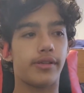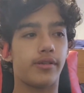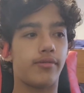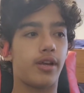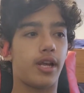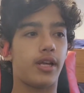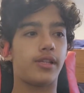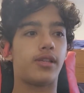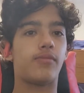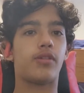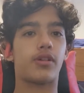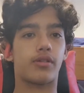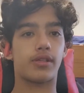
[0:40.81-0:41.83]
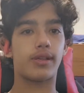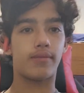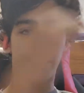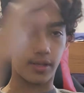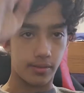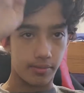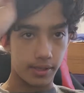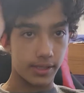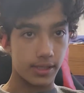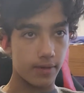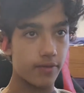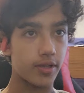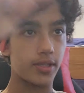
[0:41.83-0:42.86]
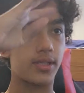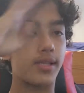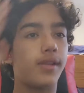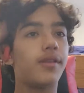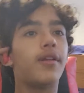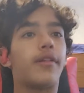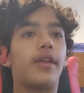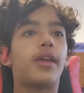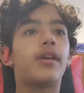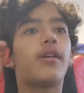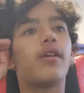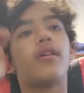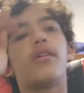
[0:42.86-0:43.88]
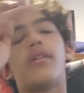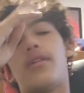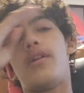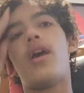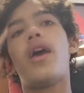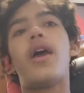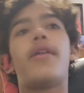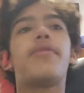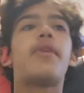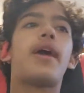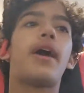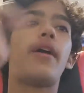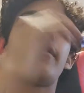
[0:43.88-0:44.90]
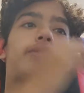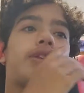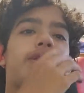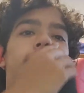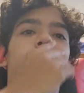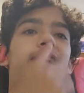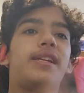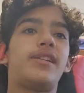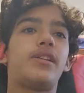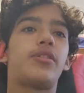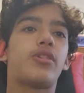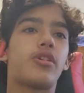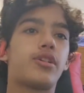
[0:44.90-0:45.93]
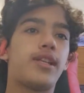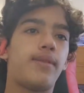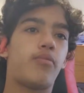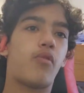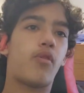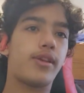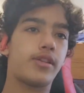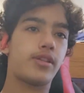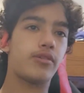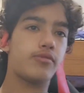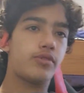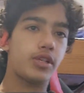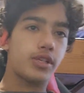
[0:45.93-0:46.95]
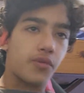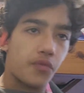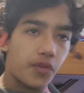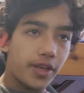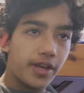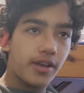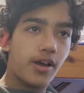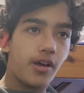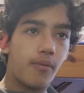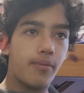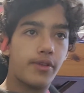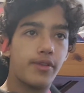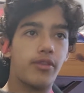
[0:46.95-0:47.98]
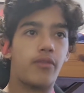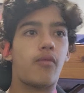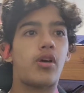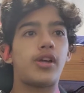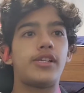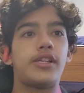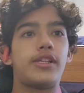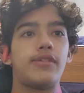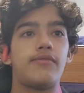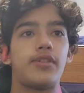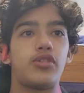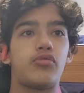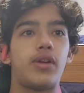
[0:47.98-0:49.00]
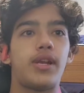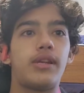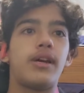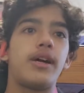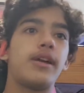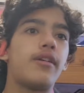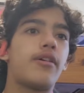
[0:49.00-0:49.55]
To be honest, the Broncos have one of the best defenses in the league, and they held the Giants to 13 points, who just lit up Washington with 29.